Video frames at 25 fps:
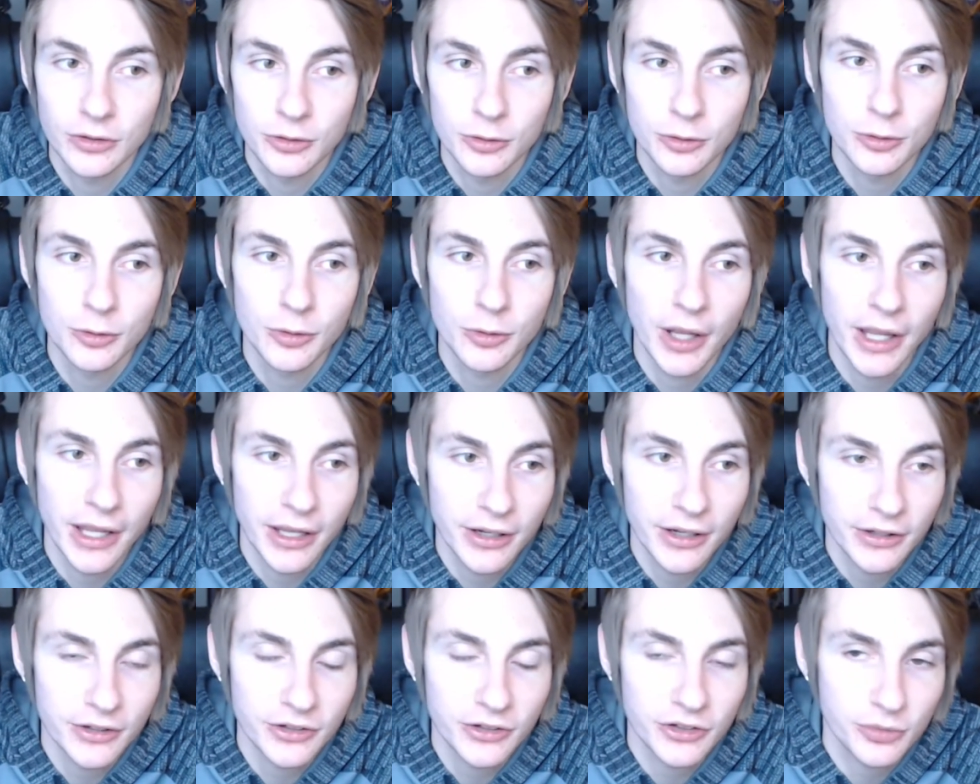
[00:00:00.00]
new
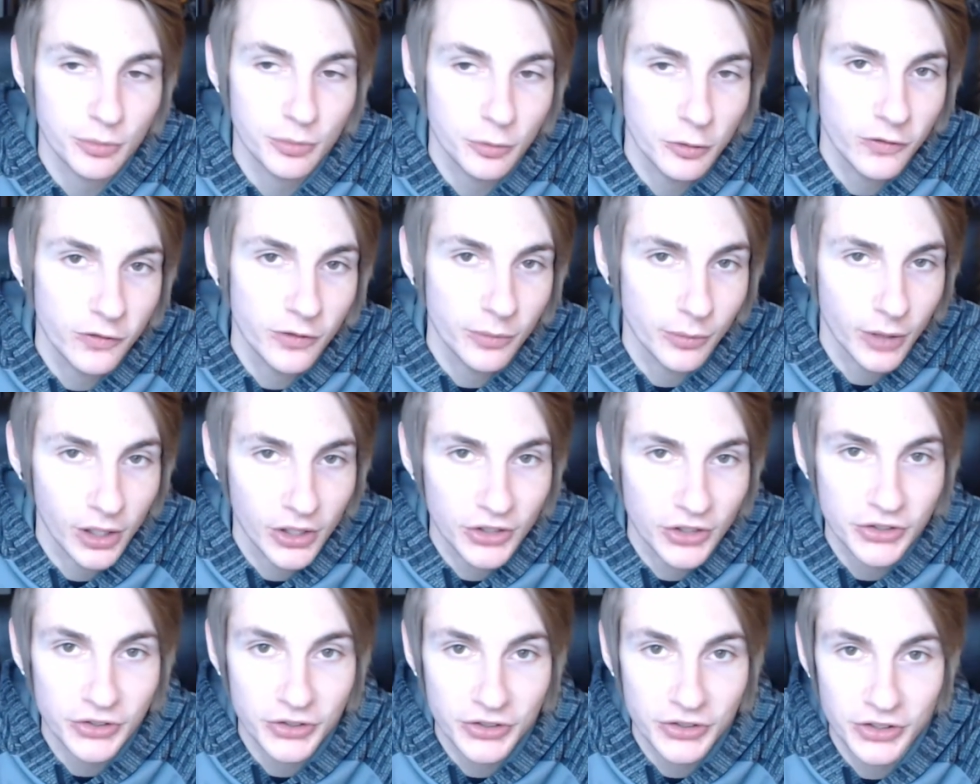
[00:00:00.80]
8-inch Movie
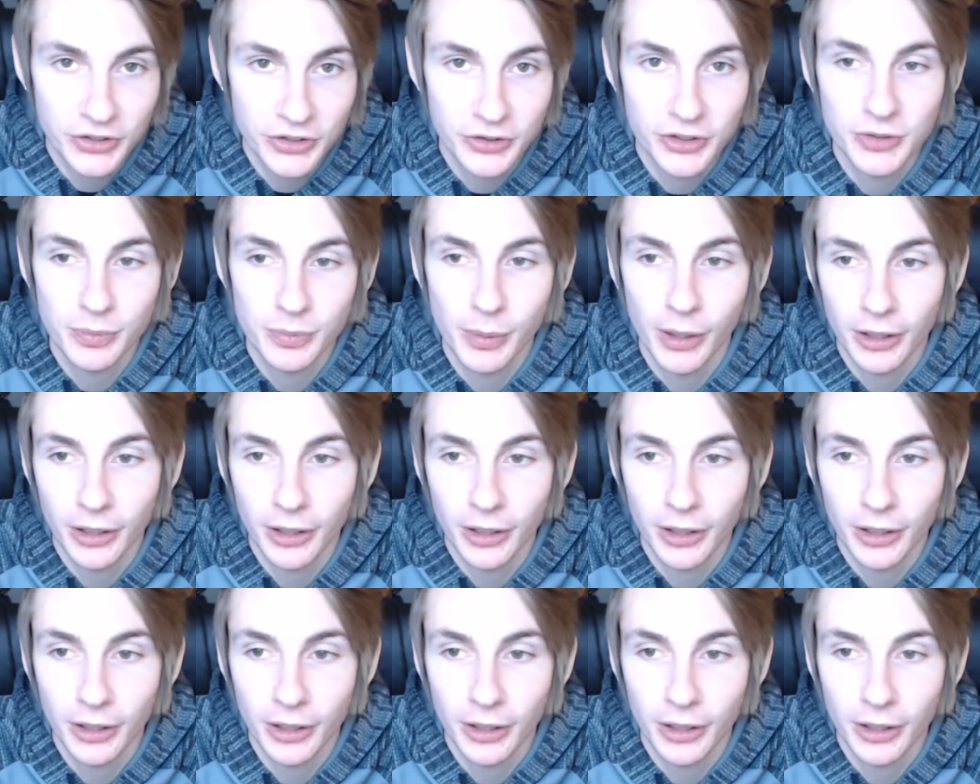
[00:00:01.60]
Monster Series